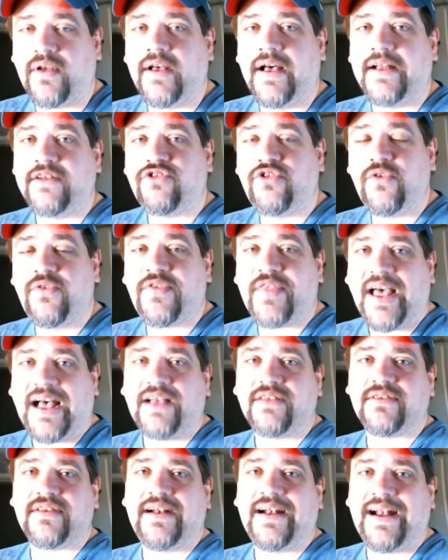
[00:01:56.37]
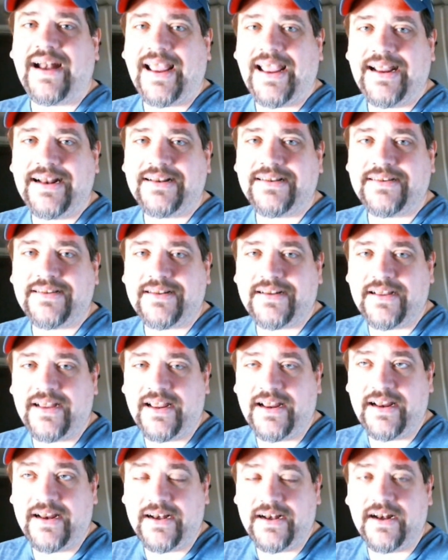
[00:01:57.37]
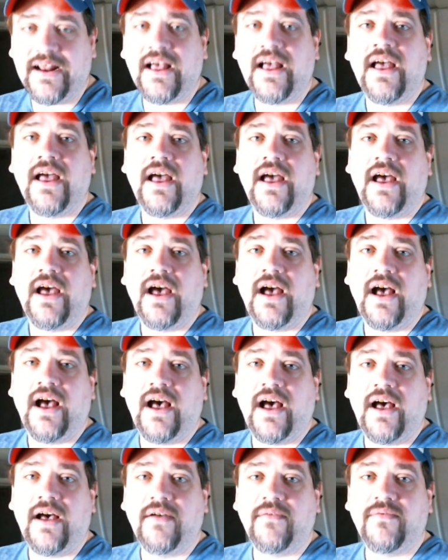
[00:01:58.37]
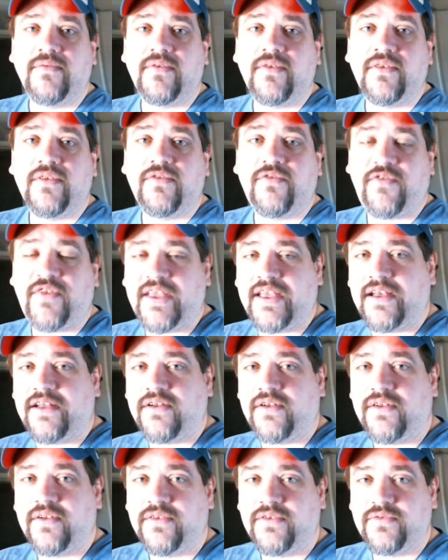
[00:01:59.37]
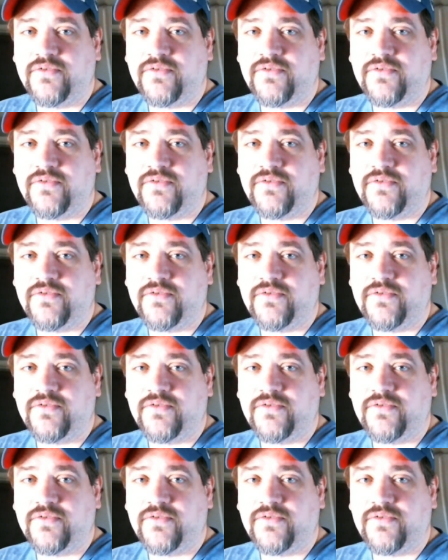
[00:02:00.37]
Uh, 2018 uh, FIA.